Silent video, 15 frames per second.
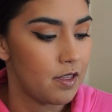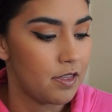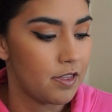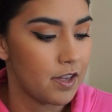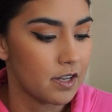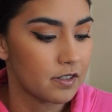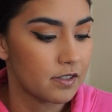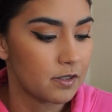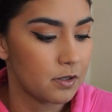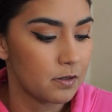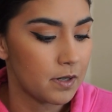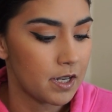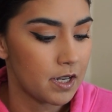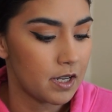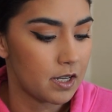things to
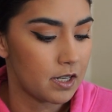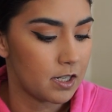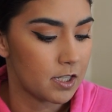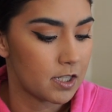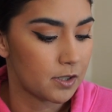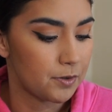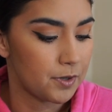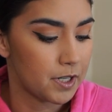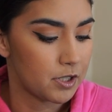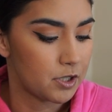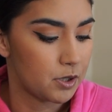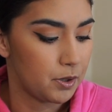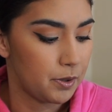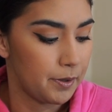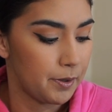it, and it's going
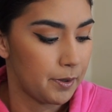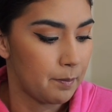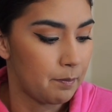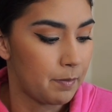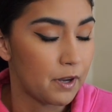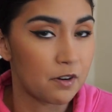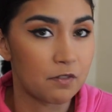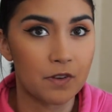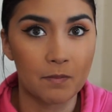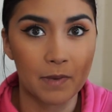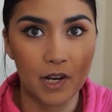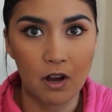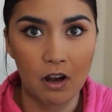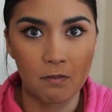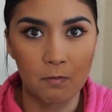to benefit my
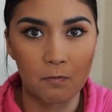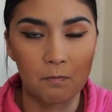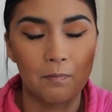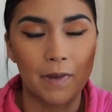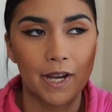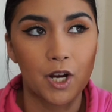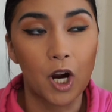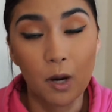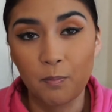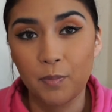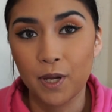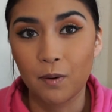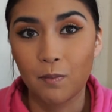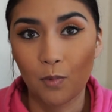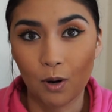
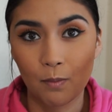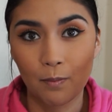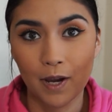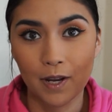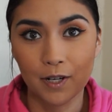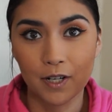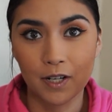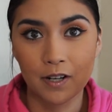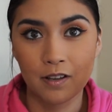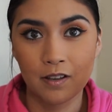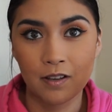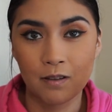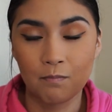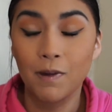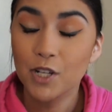carpet more better,
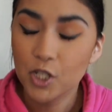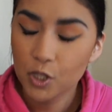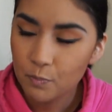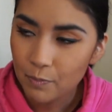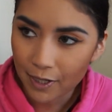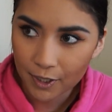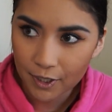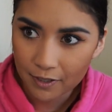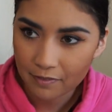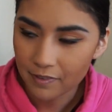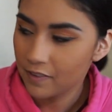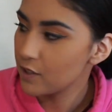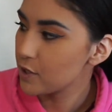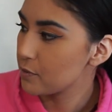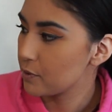much better
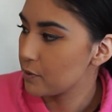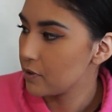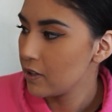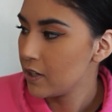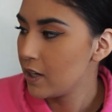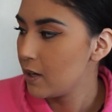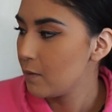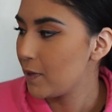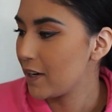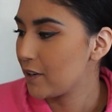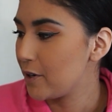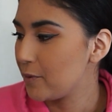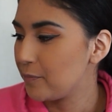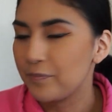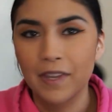than this one. But I don't
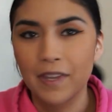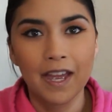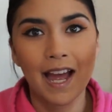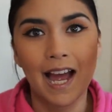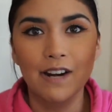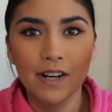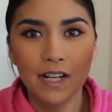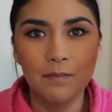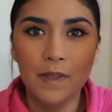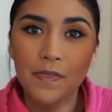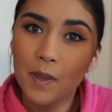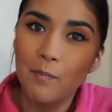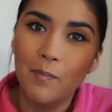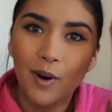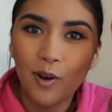know. I recommend
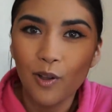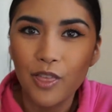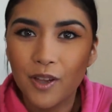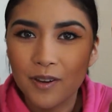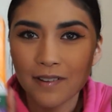them both.